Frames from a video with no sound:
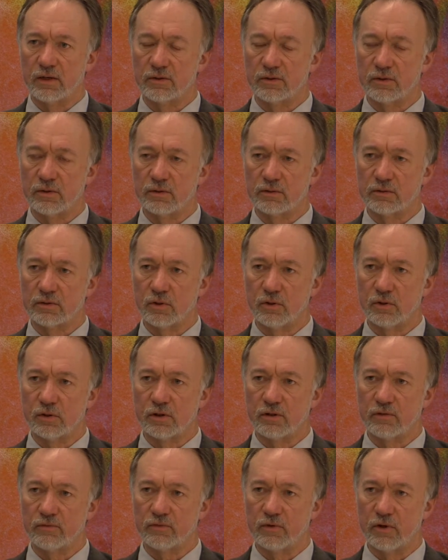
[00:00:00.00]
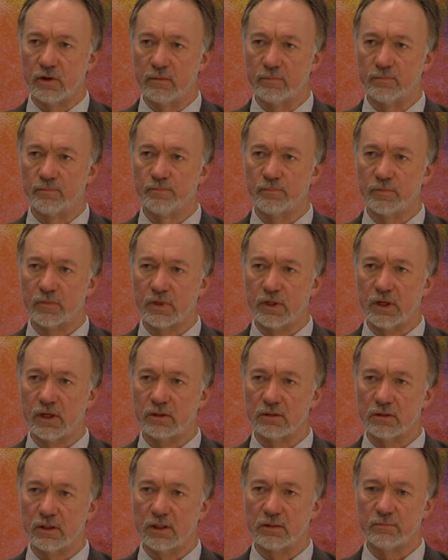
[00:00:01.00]
to look at it from
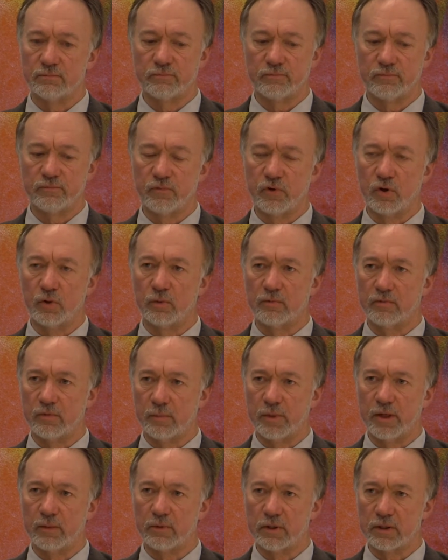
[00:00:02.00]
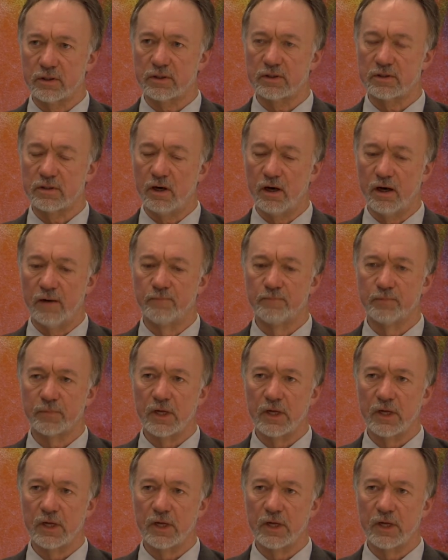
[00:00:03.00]
their view of the people at the time.